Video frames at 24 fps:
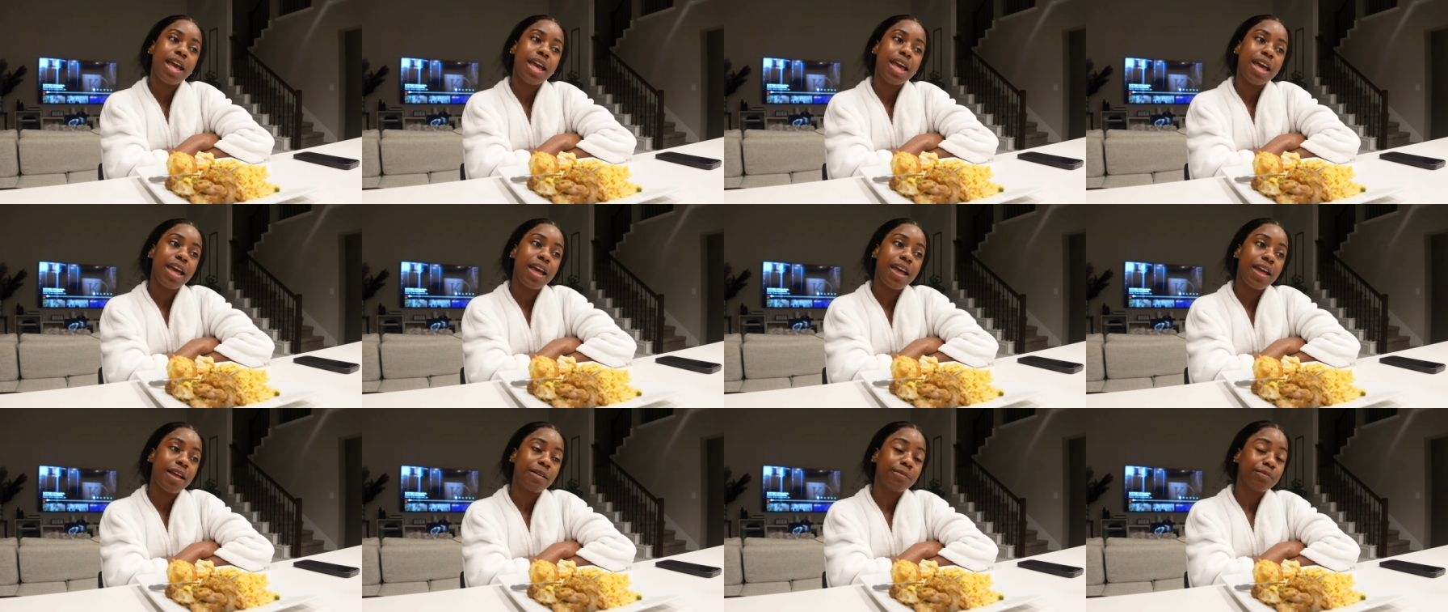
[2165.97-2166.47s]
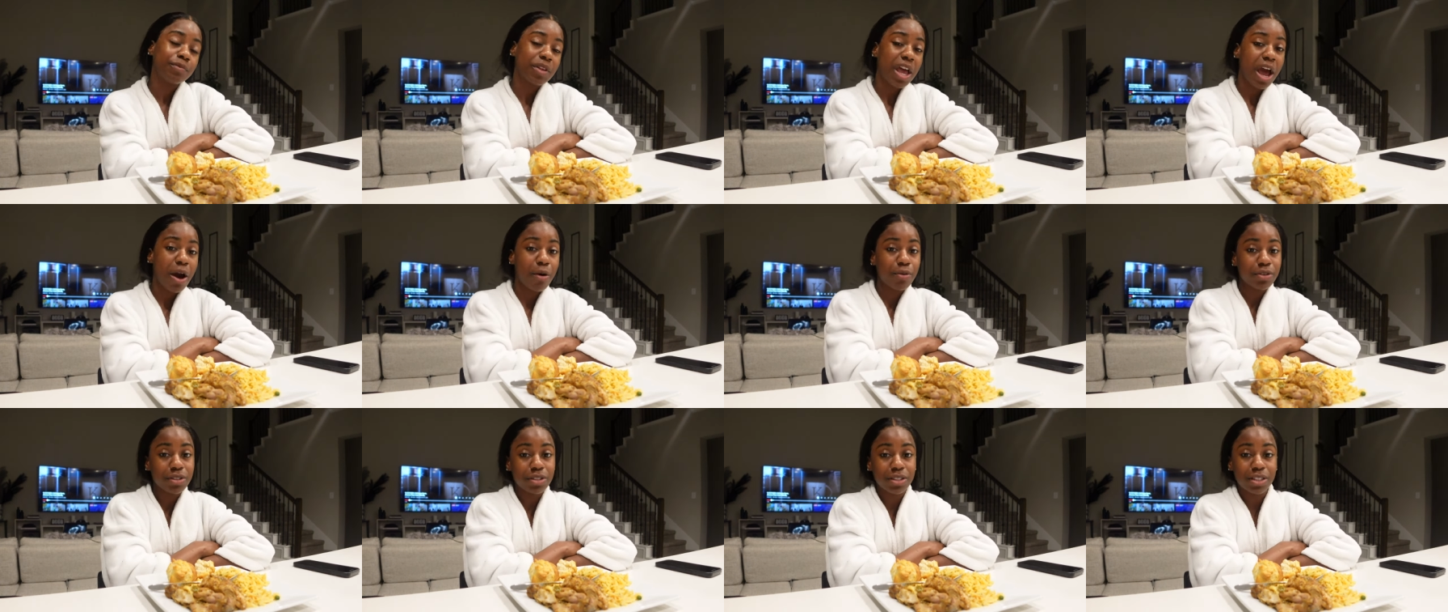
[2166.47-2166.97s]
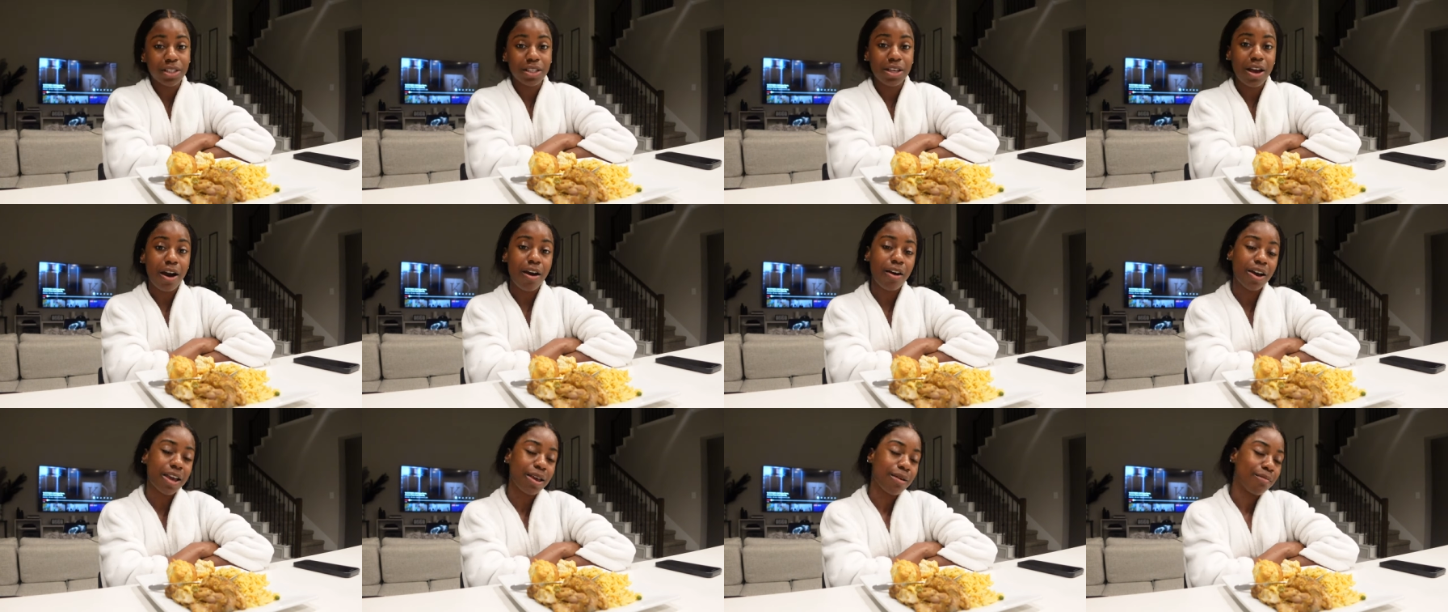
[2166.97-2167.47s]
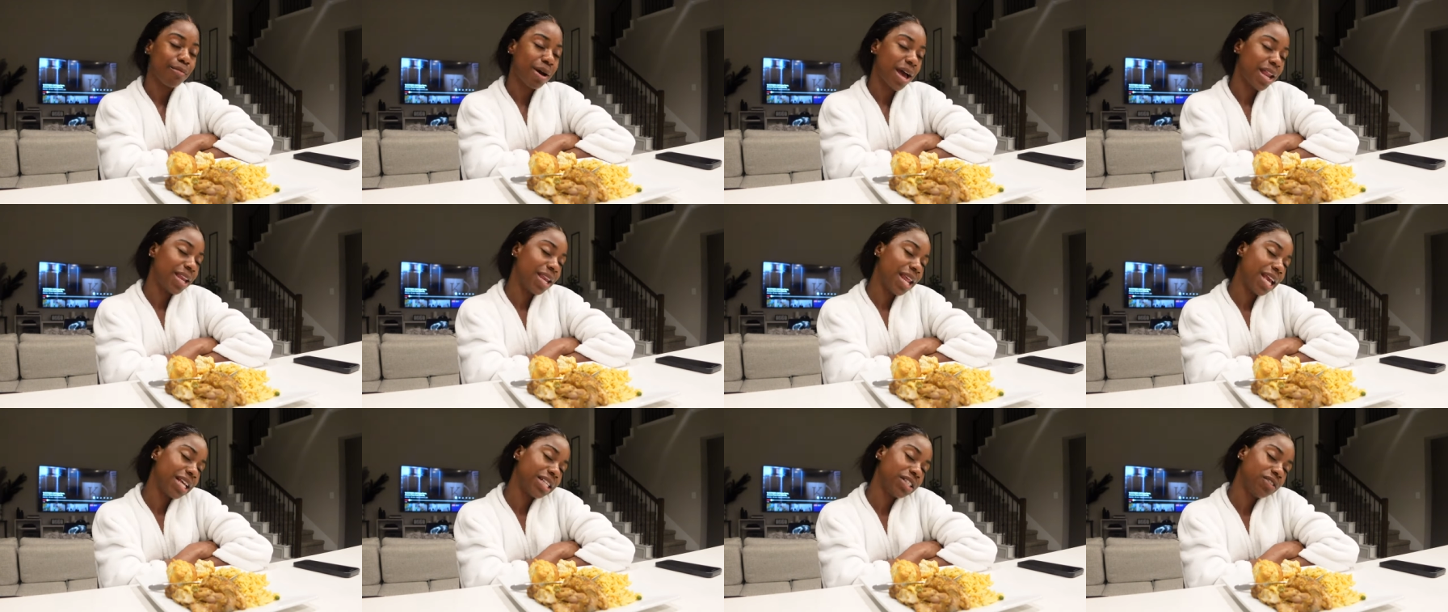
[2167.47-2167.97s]
And I will see y'all in my
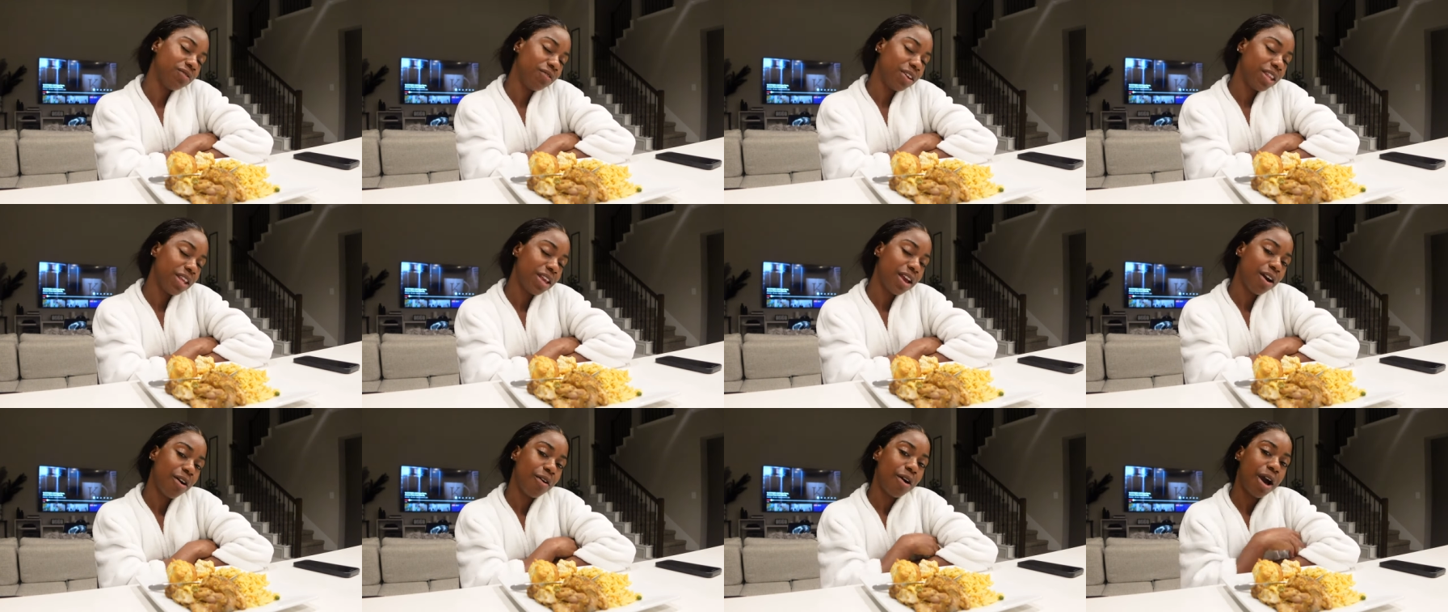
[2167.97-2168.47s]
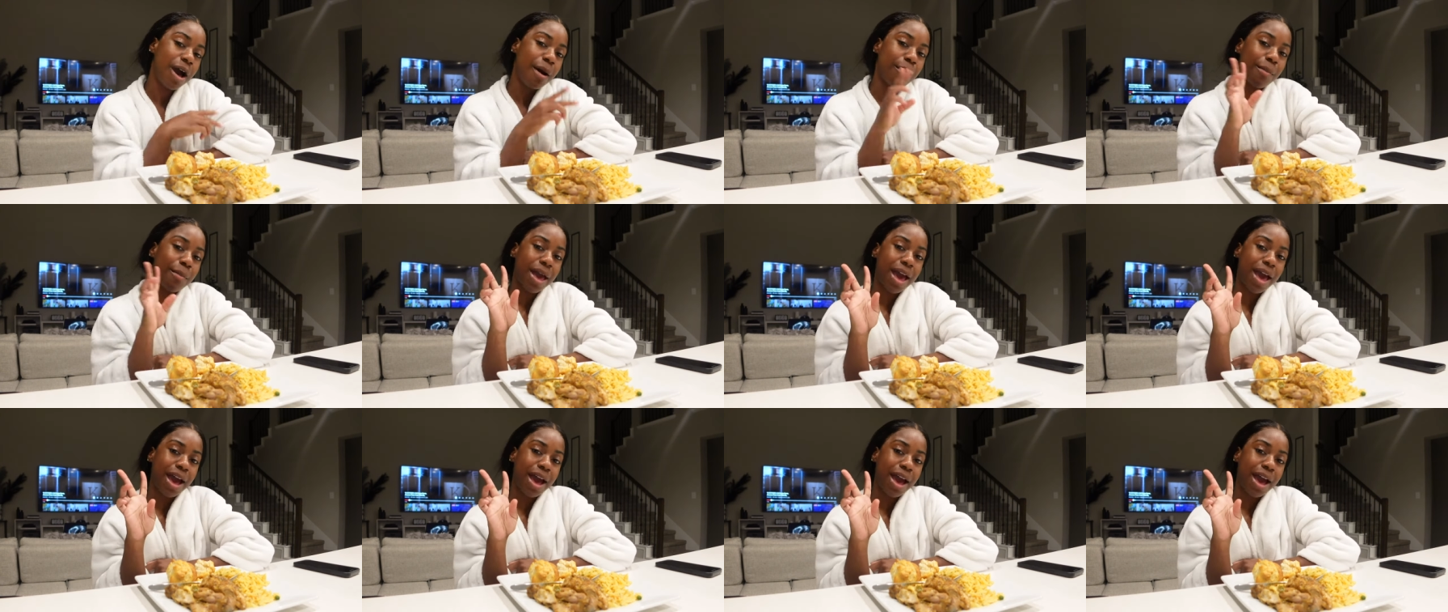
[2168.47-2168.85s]
next video. I'm